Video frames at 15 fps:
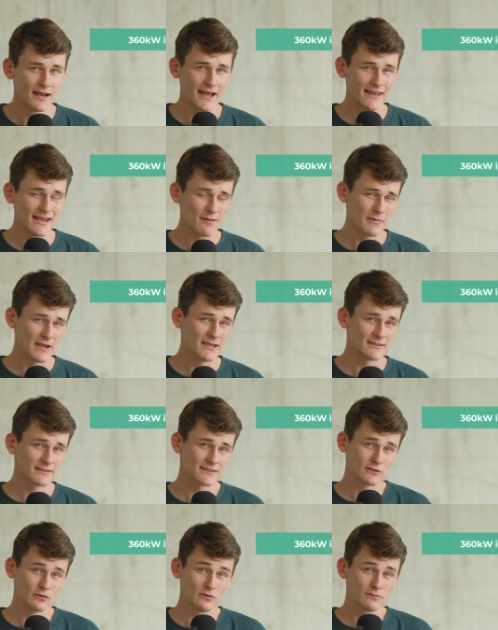and that means
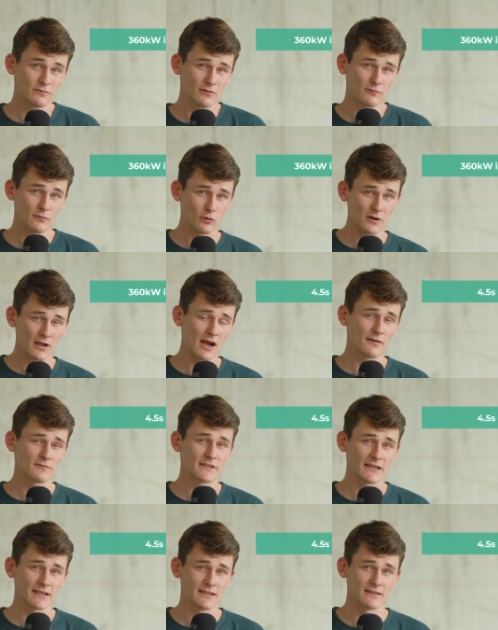it's good for four and a half
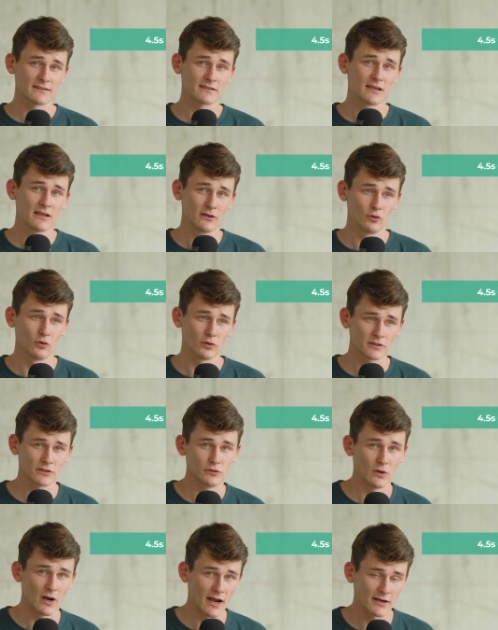seconds, 0
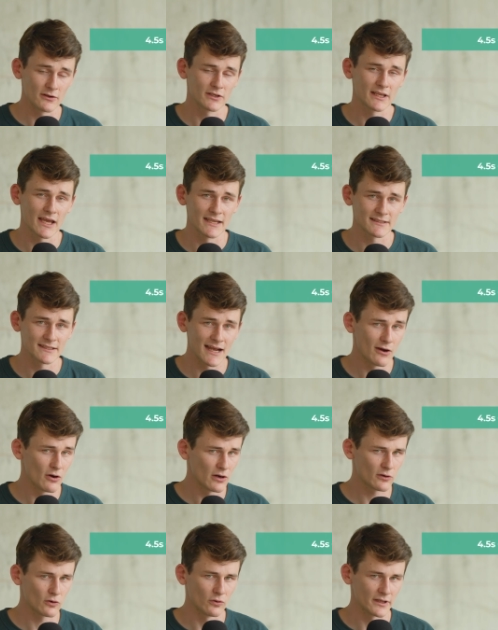to 100 k's an
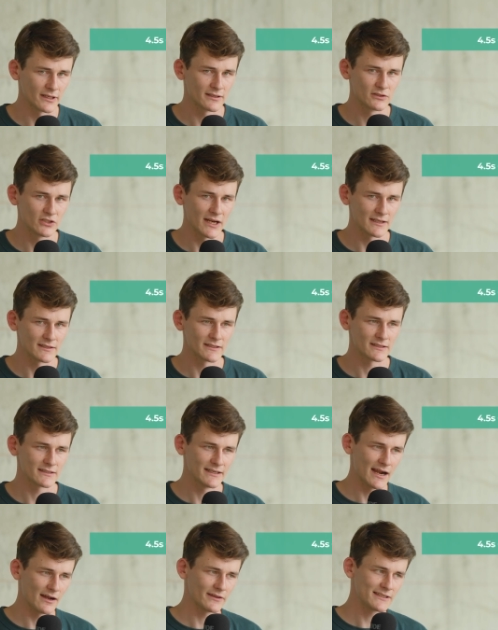hour, according to Genesis.
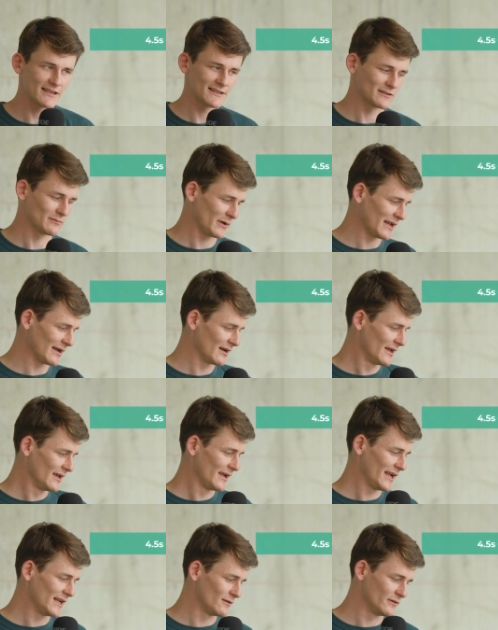Now, this hasn't been
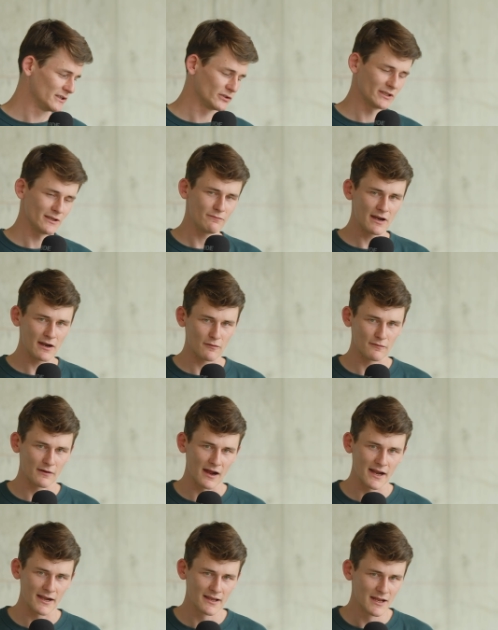individually
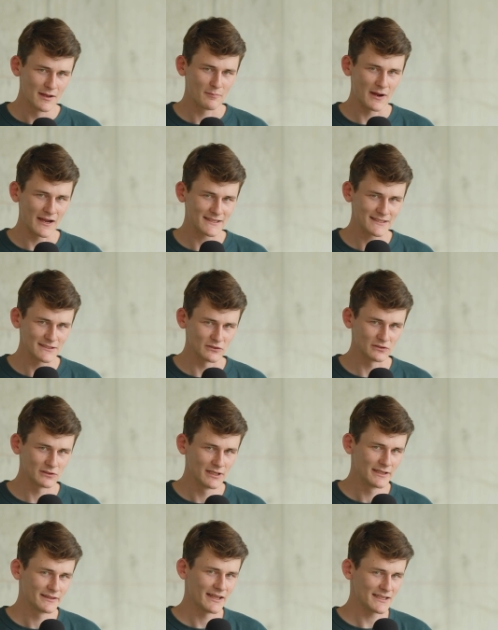verified, but still,
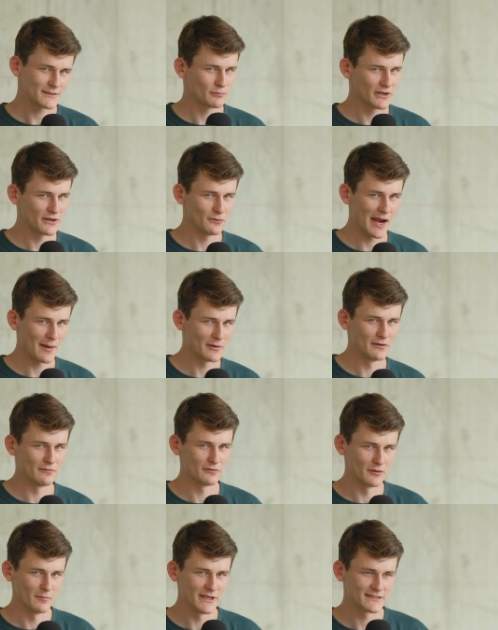that's pretty rapid
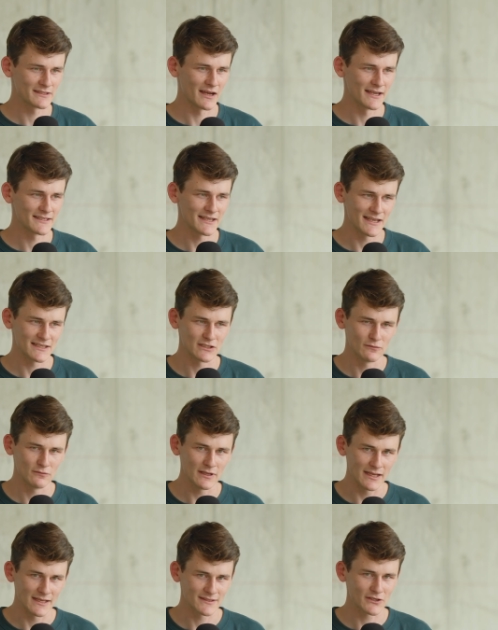for a mid sized
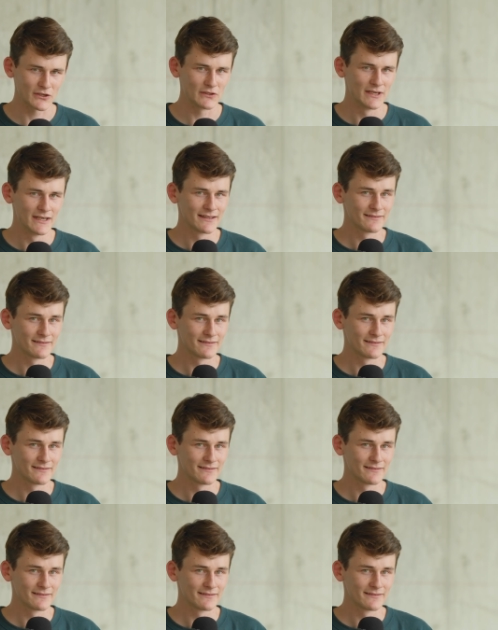SUV. So